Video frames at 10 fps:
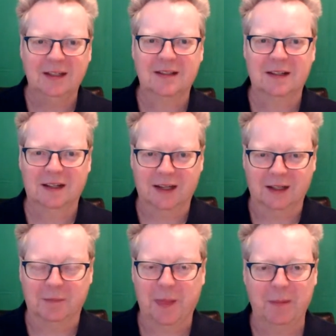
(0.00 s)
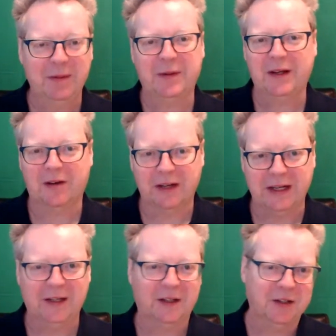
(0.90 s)
is a color. I mean
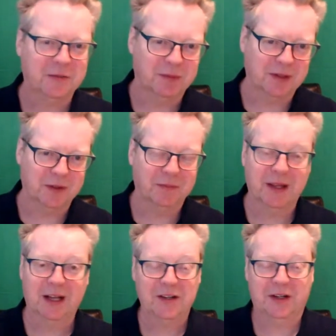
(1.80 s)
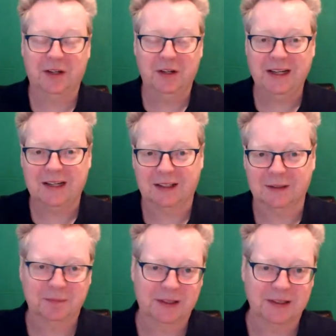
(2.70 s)
green, you can use blue. Actually, you can use any
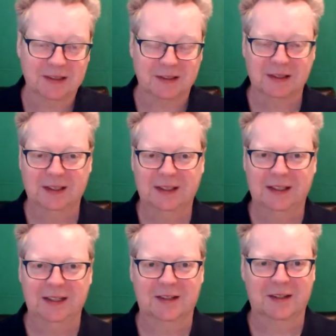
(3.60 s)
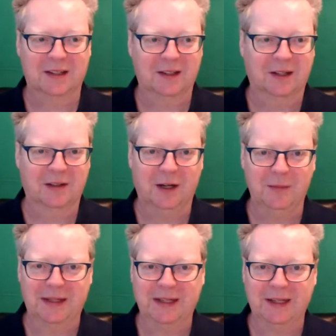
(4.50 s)
color because it's it's a, a,
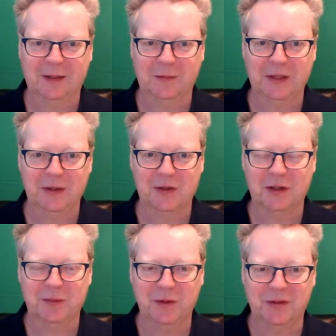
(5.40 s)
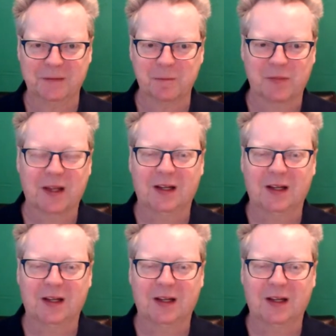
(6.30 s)
chroma key that we use to remove it.